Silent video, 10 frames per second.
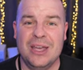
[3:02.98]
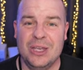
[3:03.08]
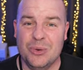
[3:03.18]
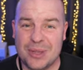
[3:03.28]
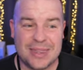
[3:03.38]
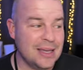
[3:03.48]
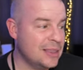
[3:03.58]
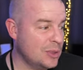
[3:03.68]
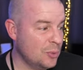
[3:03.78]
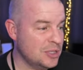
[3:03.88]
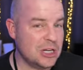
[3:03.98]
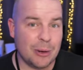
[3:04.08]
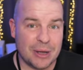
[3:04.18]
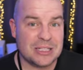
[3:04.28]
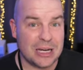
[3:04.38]
you would think the one
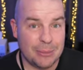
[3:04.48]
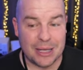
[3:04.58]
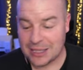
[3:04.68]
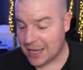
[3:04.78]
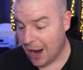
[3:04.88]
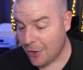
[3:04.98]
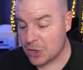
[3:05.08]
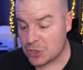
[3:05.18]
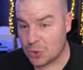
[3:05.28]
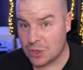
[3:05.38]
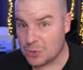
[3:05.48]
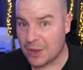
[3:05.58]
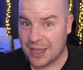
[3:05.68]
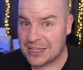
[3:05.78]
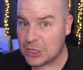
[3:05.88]
terabyte's going to be at the carrier store as
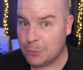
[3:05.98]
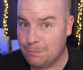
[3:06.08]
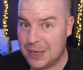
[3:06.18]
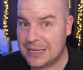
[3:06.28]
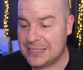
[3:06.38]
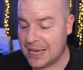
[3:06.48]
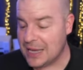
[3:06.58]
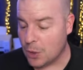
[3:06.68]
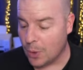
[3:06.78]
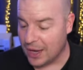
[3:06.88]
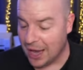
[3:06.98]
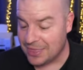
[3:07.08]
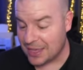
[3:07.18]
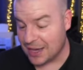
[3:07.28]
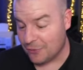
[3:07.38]
well. That's a big takeaway, I
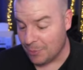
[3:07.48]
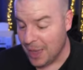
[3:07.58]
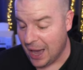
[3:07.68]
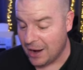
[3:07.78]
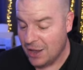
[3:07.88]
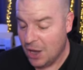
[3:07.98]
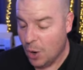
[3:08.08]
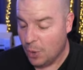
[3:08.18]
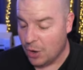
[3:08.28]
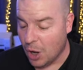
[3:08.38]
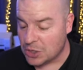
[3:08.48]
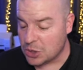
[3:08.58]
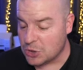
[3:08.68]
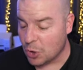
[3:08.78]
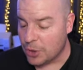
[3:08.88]
think, from that. We were
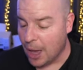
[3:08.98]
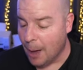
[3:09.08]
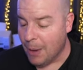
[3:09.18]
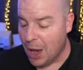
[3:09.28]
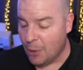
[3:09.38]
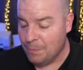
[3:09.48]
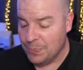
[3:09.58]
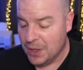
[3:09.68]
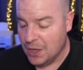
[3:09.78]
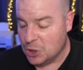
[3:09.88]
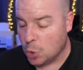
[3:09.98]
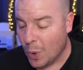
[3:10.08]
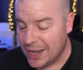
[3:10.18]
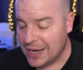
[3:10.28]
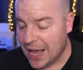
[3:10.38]
also told about
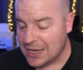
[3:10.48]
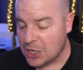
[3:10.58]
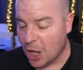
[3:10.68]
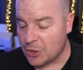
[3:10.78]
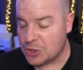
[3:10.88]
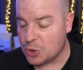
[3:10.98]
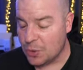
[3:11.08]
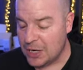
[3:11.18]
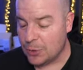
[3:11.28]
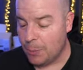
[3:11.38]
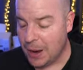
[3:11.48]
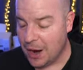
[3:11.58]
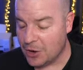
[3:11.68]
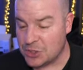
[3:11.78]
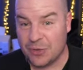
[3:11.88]
$29 screen
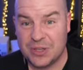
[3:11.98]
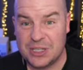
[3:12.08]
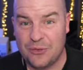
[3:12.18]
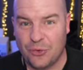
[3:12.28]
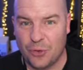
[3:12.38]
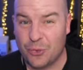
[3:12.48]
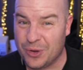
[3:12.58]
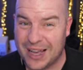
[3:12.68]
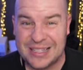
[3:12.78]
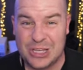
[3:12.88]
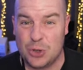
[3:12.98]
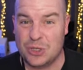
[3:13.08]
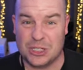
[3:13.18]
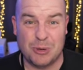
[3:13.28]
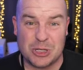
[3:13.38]
repairs on the Z Fold 4. That's
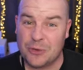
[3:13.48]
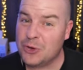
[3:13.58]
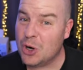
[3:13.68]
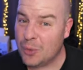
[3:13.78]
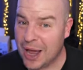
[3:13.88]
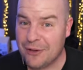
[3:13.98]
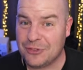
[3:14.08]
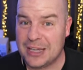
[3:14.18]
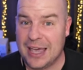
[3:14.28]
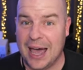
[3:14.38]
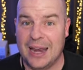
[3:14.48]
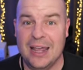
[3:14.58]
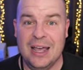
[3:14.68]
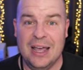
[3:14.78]
huge, especially if you don't have to get